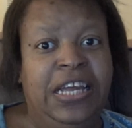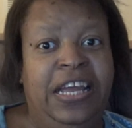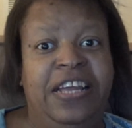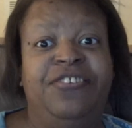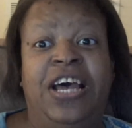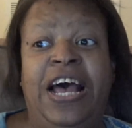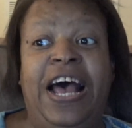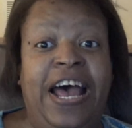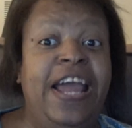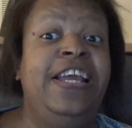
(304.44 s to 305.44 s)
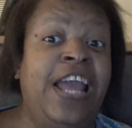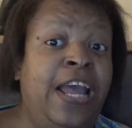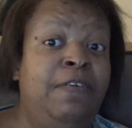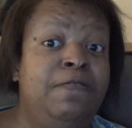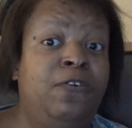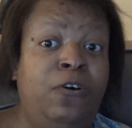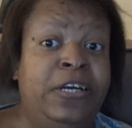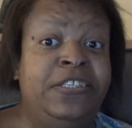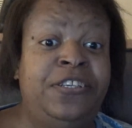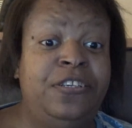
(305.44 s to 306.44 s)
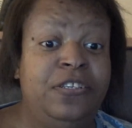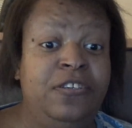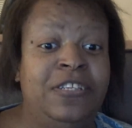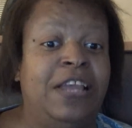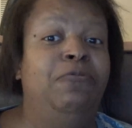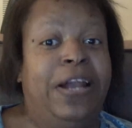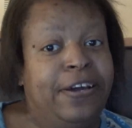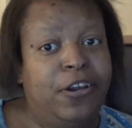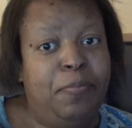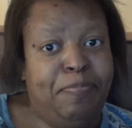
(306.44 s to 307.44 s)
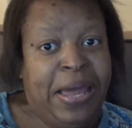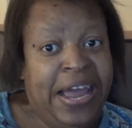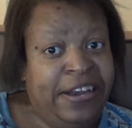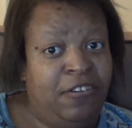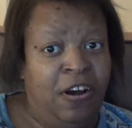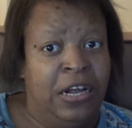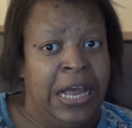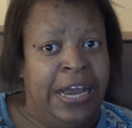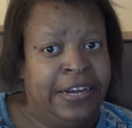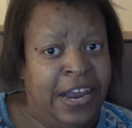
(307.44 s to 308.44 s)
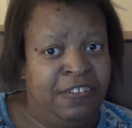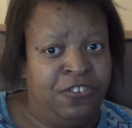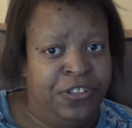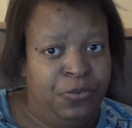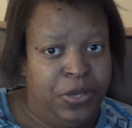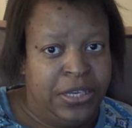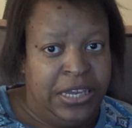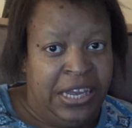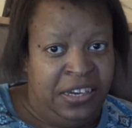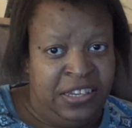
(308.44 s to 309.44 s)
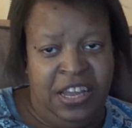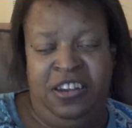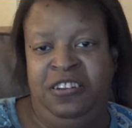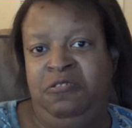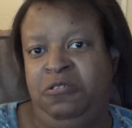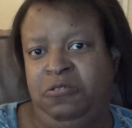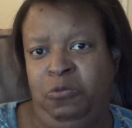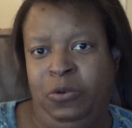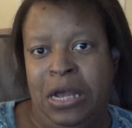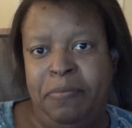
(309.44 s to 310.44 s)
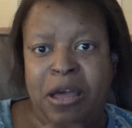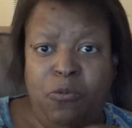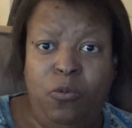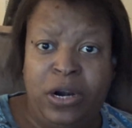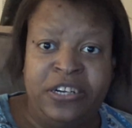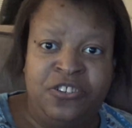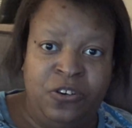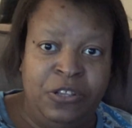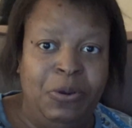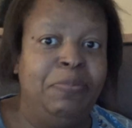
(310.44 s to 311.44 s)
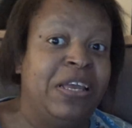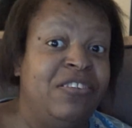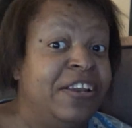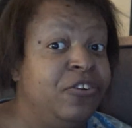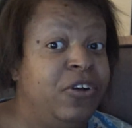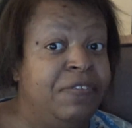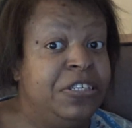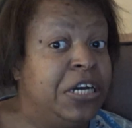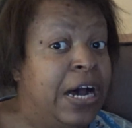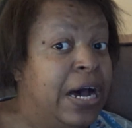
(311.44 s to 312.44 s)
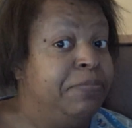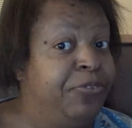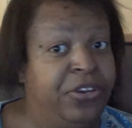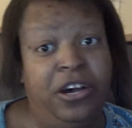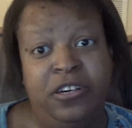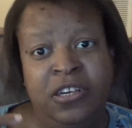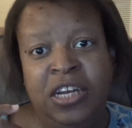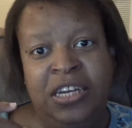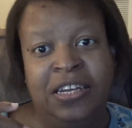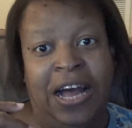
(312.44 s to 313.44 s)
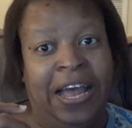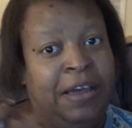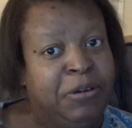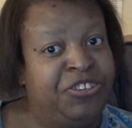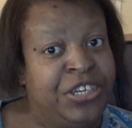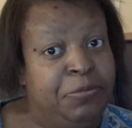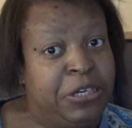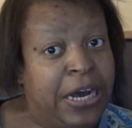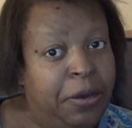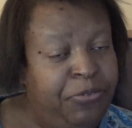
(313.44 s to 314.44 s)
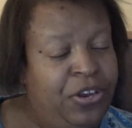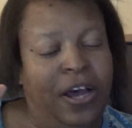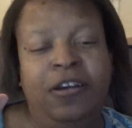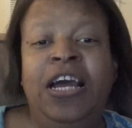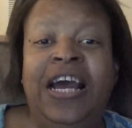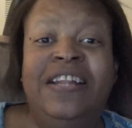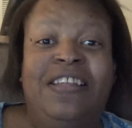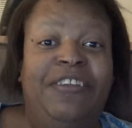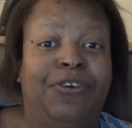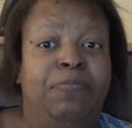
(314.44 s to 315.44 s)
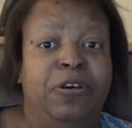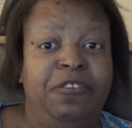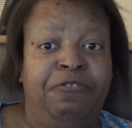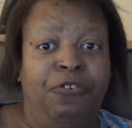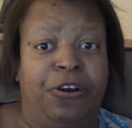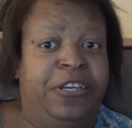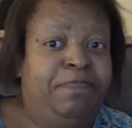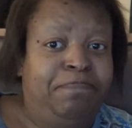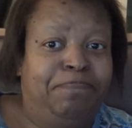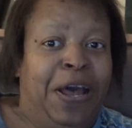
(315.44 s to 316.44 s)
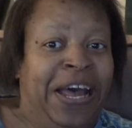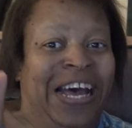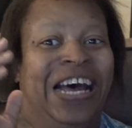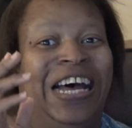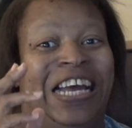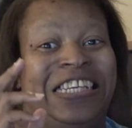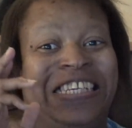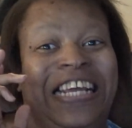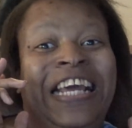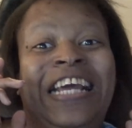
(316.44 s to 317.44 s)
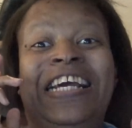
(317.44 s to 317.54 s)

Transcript: is I am going to, like, when I go to bed at night during the weekend and when I'm at work during the week, because I do have a job, so I have my dream job. So that's why I moved to Florida. But